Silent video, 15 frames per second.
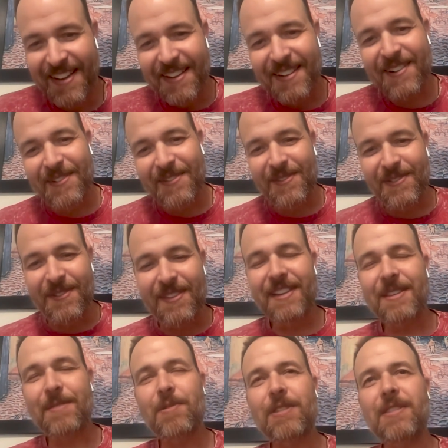go through
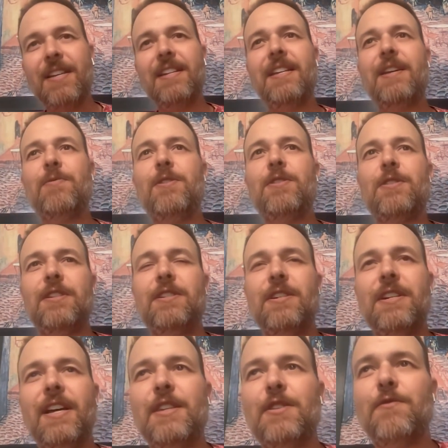this. But then it was such a
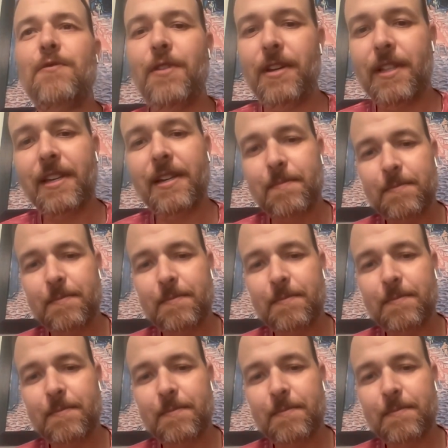nice feeling.